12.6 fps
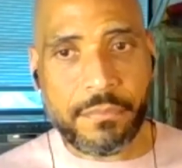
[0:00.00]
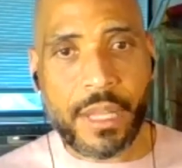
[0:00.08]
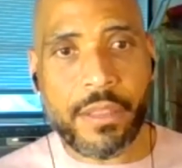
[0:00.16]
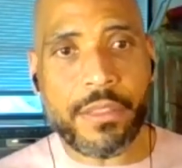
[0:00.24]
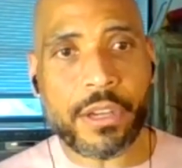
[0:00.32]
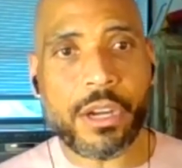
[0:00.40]

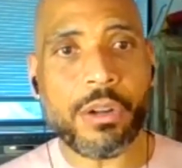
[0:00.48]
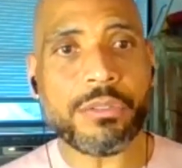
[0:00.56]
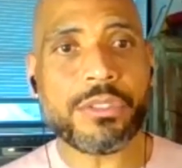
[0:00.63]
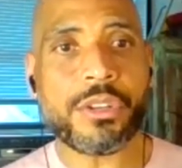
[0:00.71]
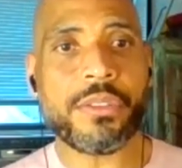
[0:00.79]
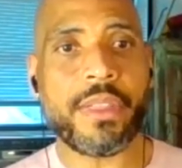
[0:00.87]
the
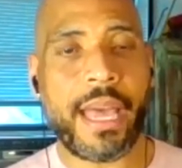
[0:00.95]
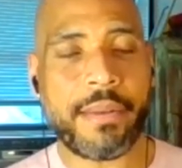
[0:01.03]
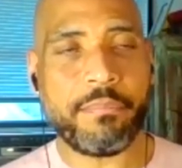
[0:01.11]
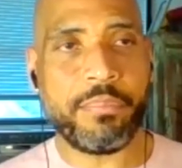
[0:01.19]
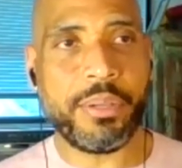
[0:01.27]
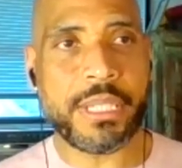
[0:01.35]
culture
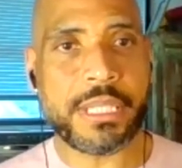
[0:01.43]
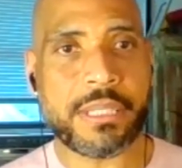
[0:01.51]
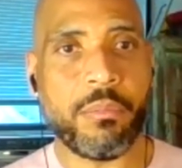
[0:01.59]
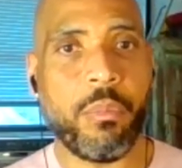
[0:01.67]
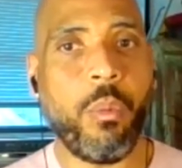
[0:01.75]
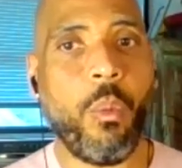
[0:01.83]
that puts
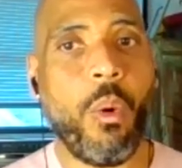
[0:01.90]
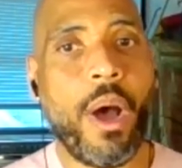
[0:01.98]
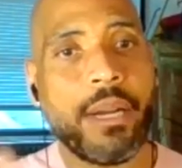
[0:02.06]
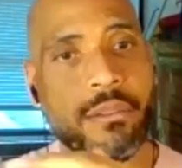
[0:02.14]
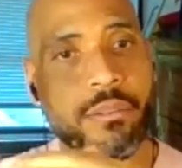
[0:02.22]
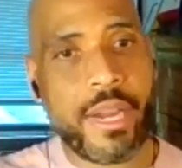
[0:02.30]

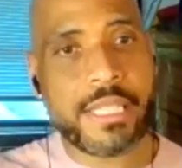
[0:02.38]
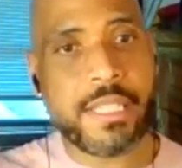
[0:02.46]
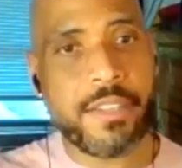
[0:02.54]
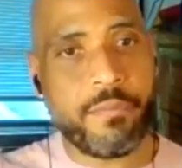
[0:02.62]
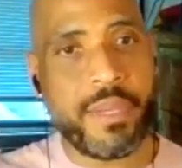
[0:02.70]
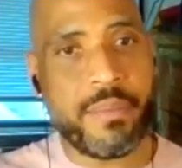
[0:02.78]
one race
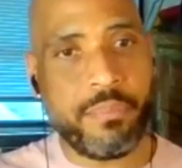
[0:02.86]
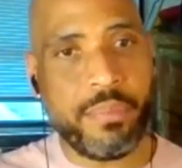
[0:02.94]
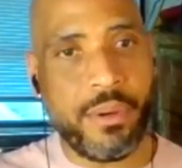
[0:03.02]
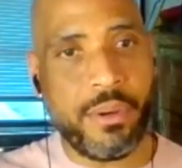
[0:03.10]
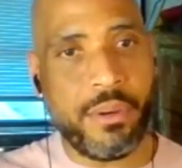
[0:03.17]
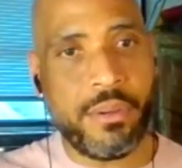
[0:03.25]
of
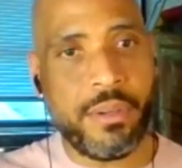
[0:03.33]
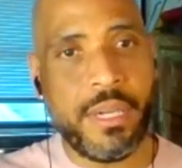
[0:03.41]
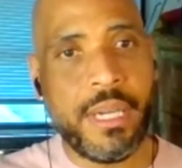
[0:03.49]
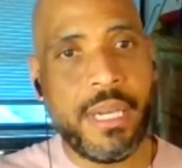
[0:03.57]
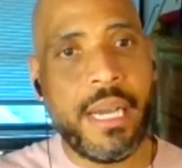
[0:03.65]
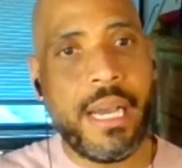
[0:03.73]
people
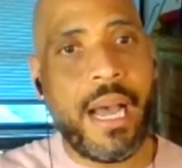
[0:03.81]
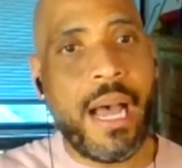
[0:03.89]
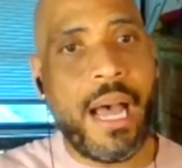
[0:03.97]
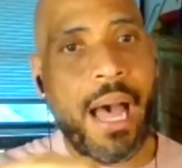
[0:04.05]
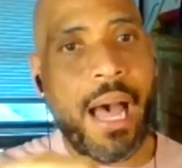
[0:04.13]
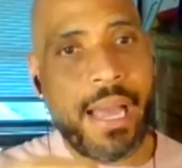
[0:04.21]

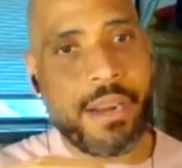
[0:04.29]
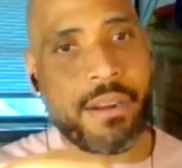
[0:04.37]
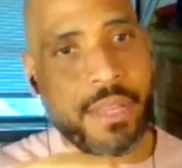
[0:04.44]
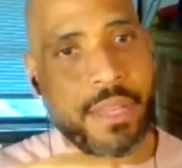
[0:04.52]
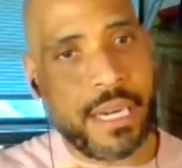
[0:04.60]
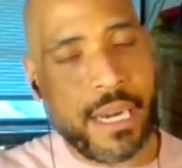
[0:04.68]
higher
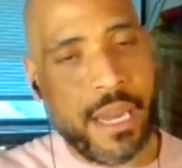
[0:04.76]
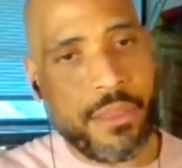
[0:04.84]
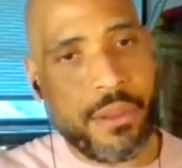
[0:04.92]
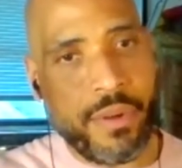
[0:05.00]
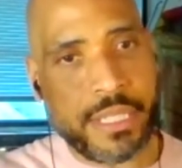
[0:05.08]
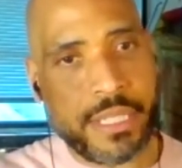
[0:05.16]
than
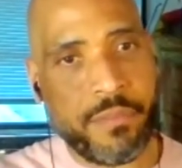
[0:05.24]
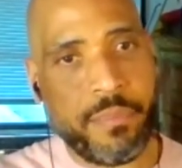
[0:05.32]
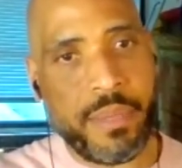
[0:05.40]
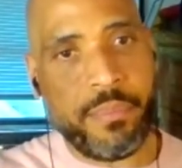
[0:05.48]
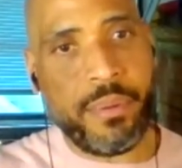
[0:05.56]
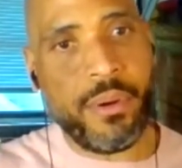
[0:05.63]
another race of
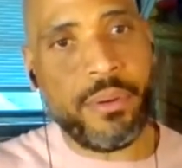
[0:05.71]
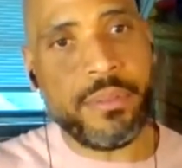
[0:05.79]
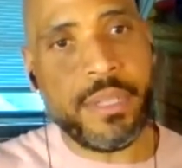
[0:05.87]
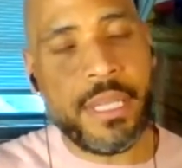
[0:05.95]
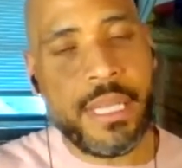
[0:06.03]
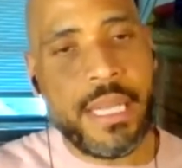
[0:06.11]
people.
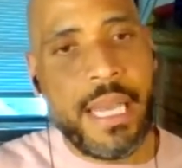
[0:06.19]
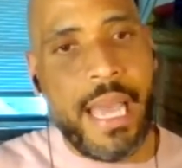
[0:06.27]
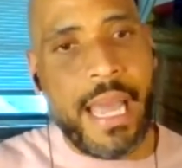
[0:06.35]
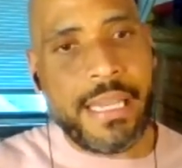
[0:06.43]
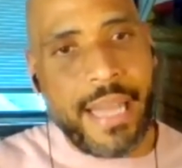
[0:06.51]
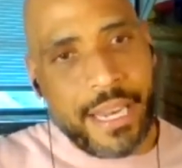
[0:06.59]

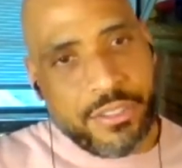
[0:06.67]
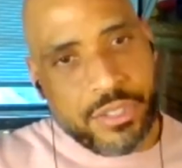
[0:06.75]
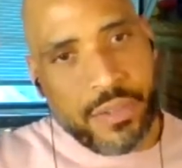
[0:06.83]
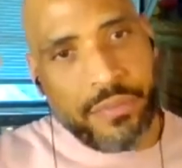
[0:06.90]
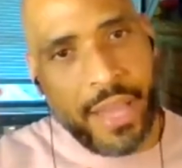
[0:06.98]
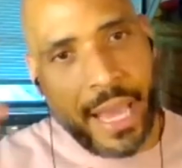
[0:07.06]
And that
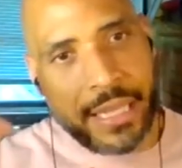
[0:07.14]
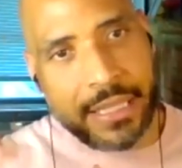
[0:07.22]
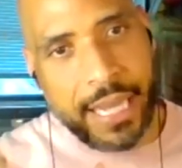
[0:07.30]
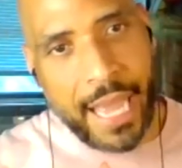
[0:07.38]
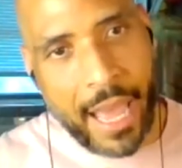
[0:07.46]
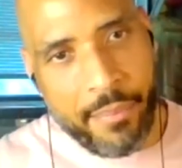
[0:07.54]
shift has
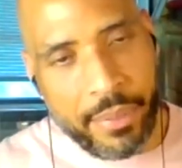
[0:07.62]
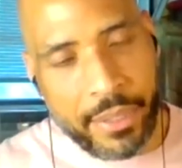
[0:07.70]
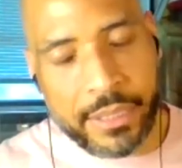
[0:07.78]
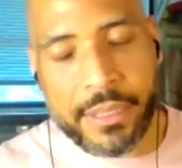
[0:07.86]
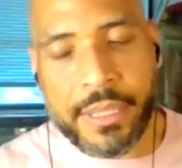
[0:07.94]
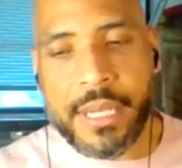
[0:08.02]
to happen.
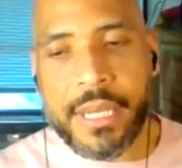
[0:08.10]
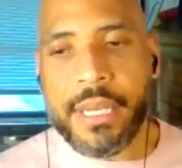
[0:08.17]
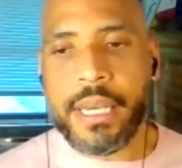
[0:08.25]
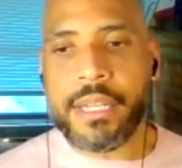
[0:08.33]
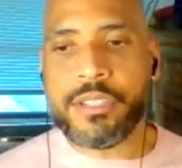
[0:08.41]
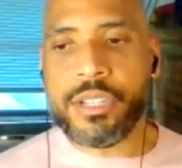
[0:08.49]

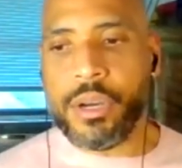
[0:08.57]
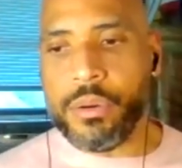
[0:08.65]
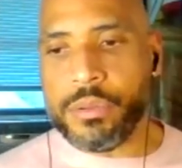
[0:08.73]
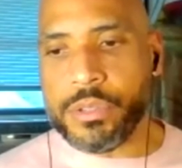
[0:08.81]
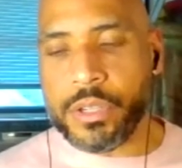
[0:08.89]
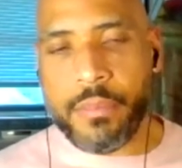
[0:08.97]
And so,
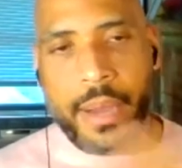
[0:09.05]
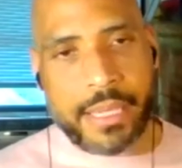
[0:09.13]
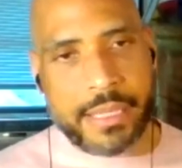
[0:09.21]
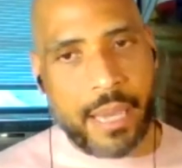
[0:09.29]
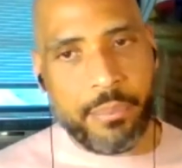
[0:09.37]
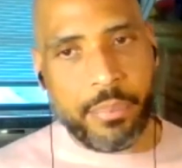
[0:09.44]
sort of my
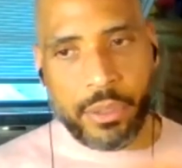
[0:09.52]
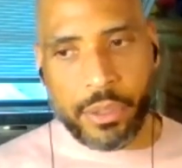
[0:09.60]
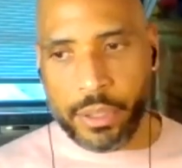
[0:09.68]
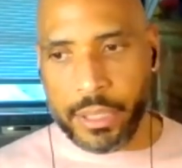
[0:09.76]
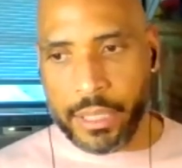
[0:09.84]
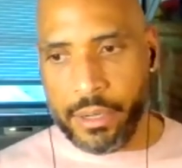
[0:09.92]
example
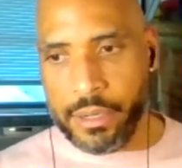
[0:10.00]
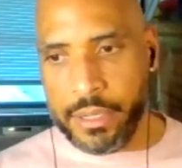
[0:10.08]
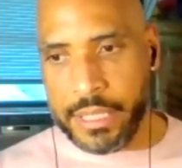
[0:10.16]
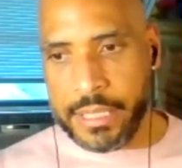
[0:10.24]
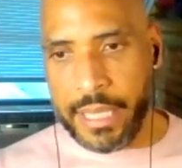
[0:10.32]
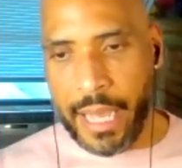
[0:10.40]
earlier
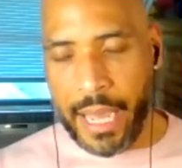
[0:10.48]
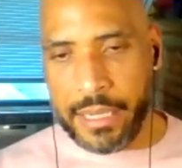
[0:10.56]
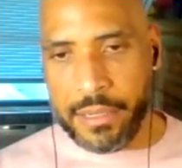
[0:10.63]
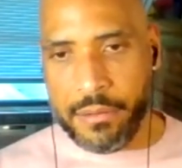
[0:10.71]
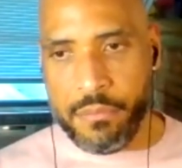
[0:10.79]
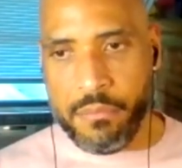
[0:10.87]
is that
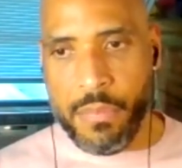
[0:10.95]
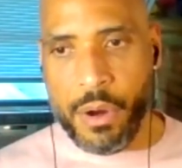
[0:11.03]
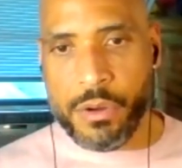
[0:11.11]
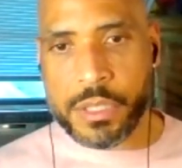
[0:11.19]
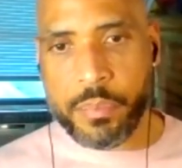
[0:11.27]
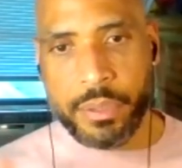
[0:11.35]

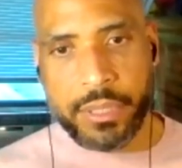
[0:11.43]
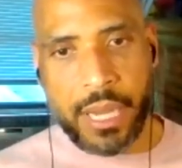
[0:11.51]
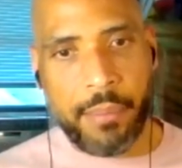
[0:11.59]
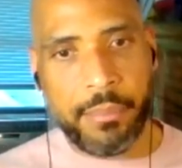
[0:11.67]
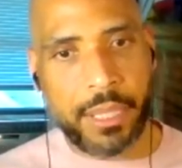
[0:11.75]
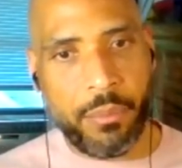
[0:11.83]
most
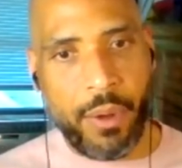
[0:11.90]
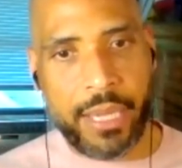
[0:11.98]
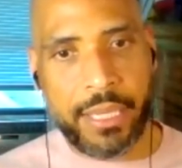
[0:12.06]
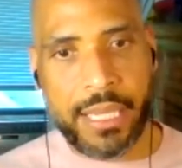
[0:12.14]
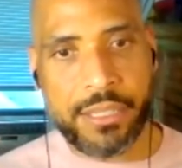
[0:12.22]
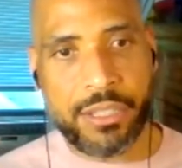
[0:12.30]
predominantly
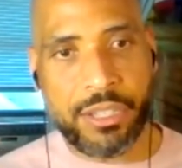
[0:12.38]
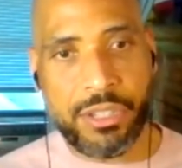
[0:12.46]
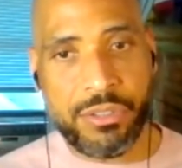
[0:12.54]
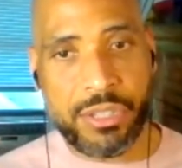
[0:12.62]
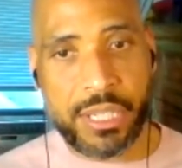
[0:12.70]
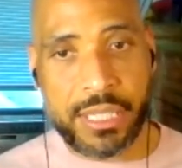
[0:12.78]
white
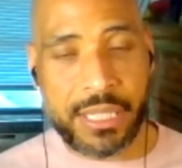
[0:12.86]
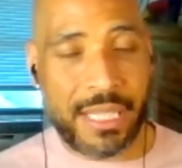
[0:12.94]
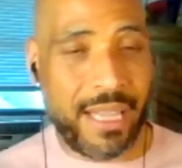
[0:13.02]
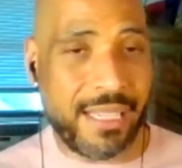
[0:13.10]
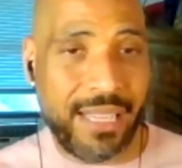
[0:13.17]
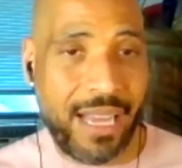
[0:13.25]
institutions, and
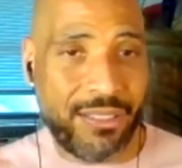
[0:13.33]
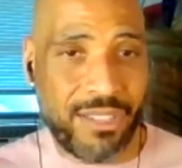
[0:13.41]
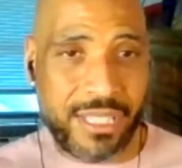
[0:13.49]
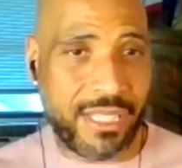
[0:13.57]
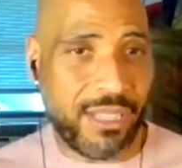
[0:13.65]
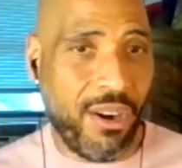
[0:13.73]
that's not
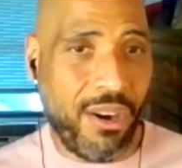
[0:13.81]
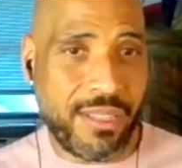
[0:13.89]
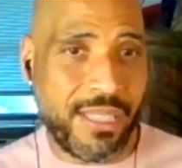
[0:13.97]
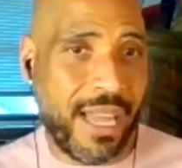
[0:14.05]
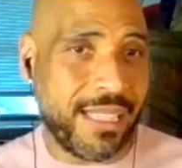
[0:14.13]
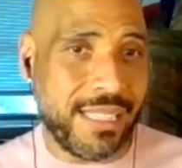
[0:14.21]
just the arts,
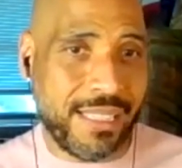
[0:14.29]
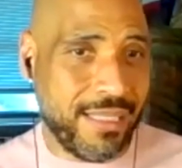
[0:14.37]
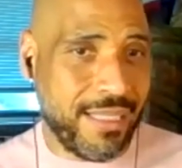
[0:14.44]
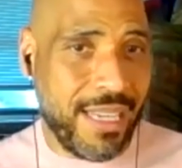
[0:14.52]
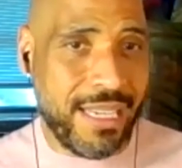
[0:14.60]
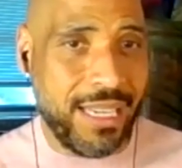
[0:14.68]
that's
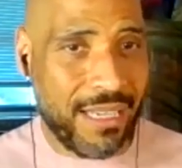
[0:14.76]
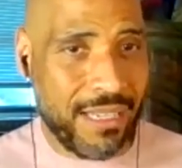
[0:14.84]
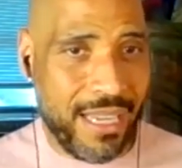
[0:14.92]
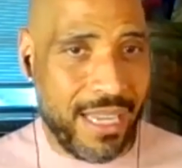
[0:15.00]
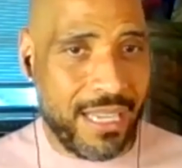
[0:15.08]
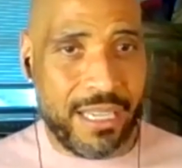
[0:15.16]
any
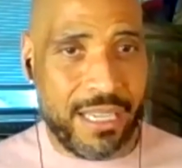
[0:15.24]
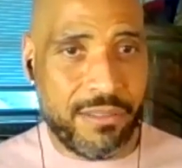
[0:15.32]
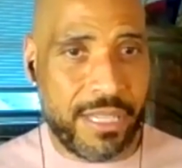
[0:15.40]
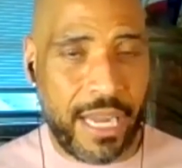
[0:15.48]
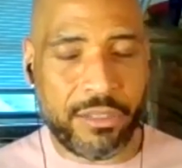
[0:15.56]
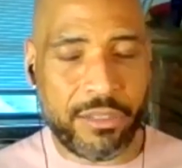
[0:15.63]
any
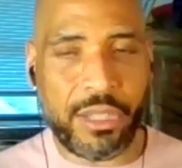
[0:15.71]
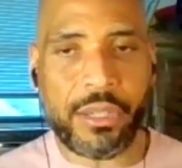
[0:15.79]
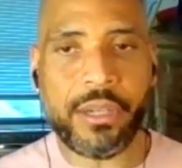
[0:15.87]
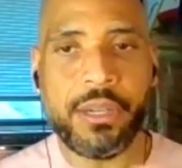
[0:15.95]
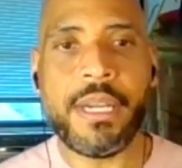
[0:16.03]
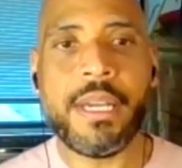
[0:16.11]
sector,
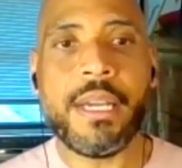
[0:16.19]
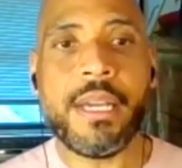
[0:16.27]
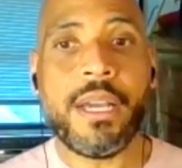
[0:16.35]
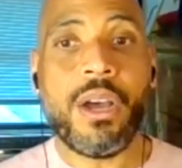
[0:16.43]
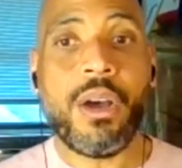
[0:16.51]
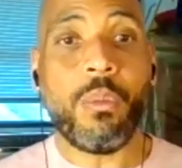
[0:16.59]

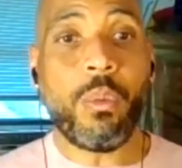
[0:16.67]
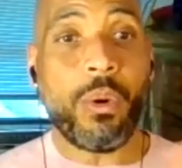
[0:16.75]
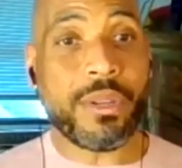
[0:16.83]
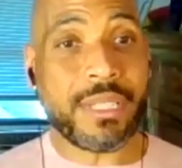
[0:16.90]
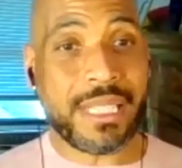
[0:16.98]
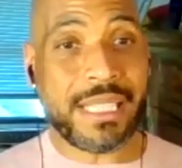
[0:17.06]

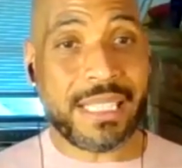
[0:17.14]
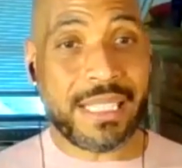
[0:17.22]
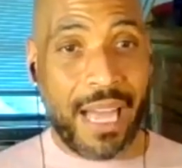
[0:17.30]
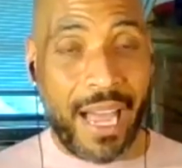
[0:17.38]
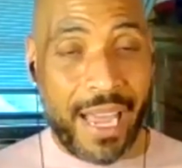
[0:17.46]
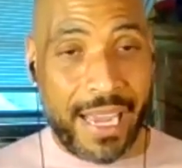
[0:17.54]
were
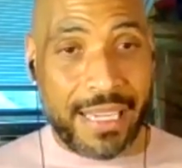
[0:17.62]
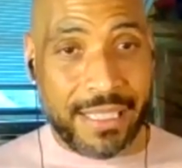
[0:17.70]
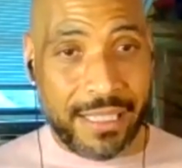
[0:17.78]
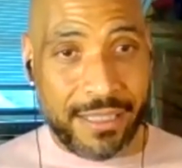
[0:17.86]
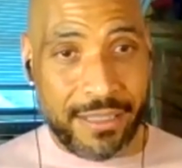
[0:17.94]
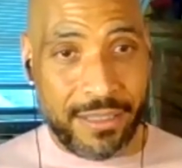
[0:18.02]
designed
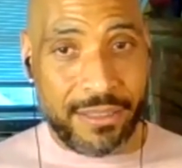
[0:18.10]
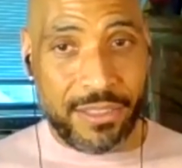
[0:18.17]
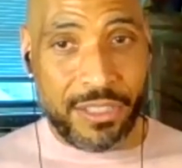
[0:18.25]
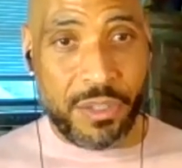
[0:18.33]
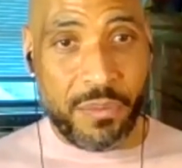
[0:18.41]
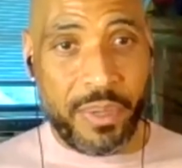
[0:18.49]

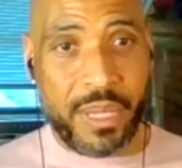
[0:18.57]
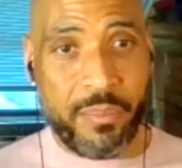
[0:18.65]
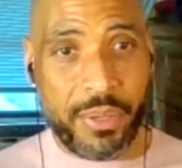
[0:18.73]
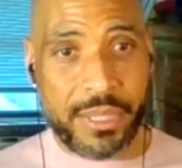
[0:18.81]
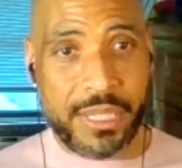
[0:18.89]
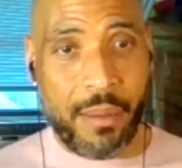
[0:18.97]
to be
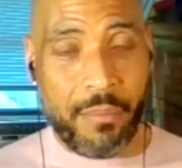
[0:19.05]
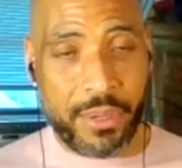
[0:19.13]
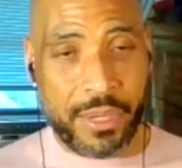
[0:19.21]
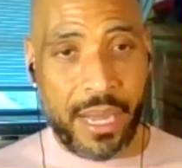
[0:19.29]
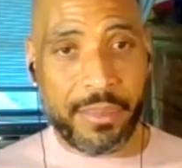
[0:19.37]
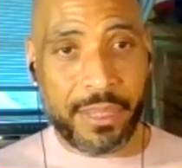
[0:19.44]

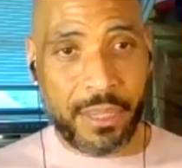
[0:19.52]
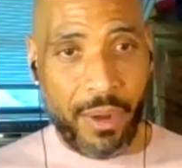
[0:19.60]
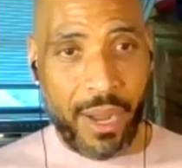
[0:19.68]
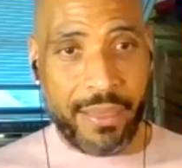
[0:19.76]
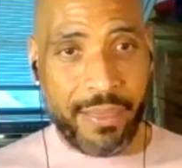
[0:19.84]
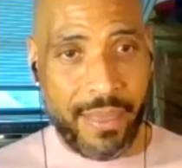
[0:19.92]
predominantly
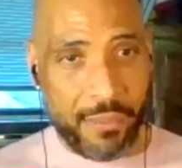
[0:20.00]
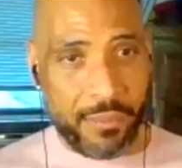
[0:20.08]
white. That